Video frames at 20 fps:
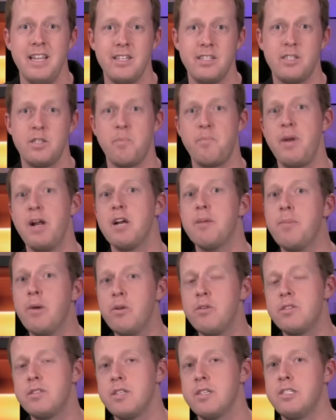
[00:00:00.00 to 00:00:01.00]
This is a
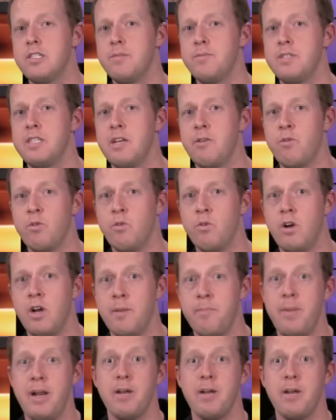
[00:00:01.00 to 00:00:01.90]
bare-bones systems that will uh,